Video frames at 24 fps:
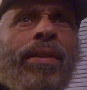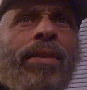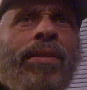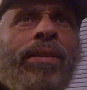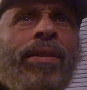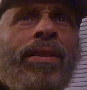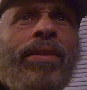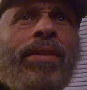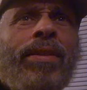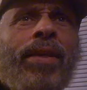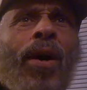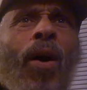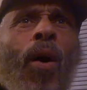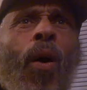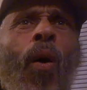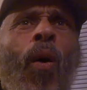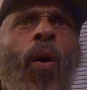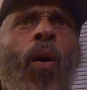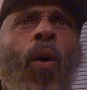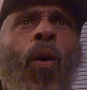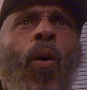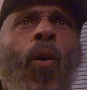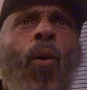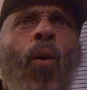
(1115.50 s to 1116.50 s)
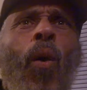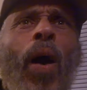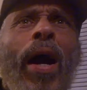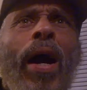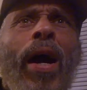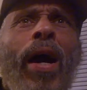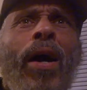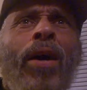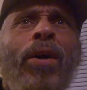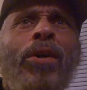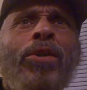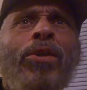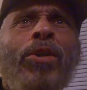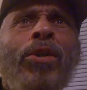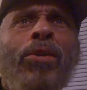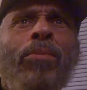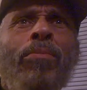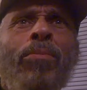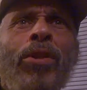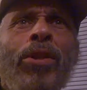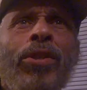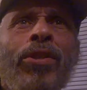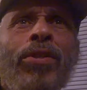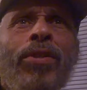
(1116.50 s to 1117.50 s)
She said, "Oh wow, you're
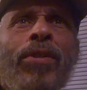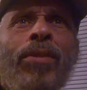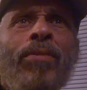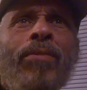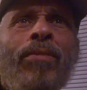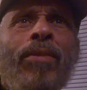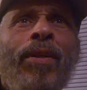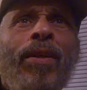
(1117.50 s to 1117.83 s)
Muslim.